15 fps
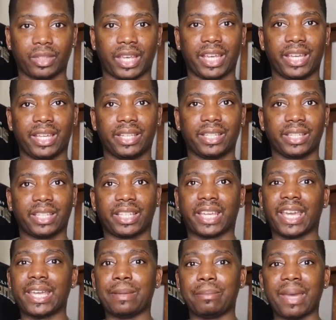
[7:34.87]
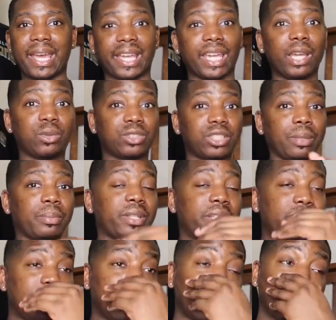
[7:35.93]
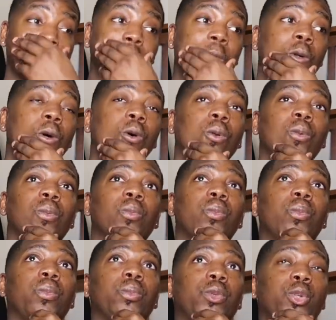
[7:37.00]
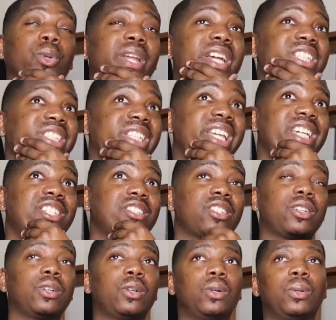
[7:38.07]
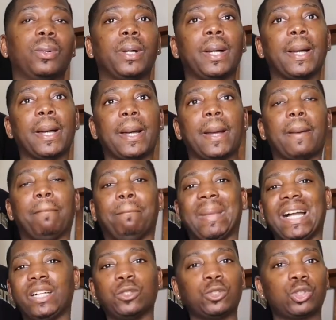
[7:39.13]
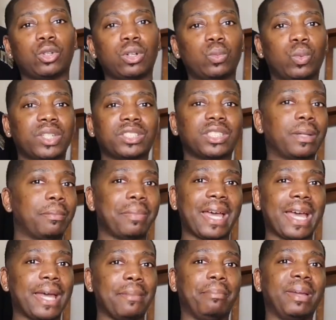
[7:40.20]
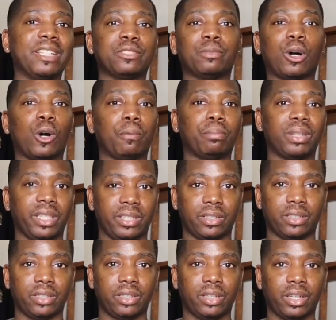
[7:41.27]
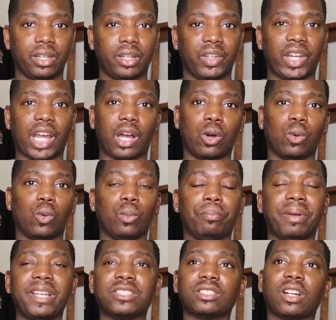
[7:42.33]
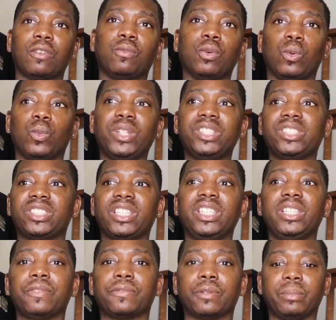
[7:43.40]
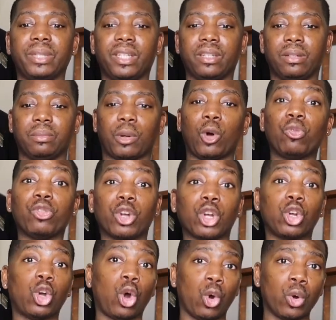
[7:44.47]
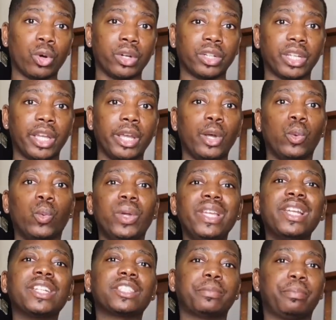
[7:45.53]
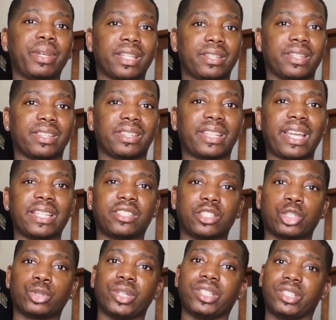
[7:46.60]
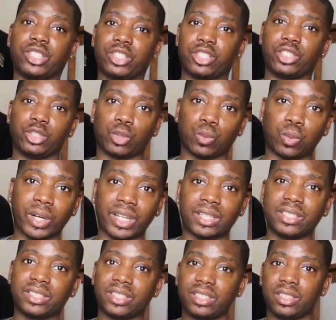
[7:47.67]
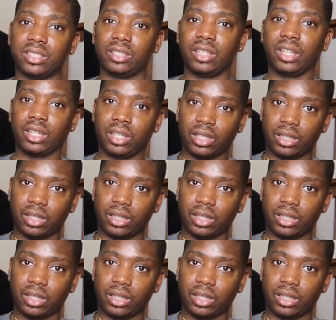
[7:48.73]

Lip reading: And came back. It was something that a lot of people don't do their education on. Michael Jordan wasn't a bad baseball player. Now, based off what we've seen from him on the court, we expected that to transition directly to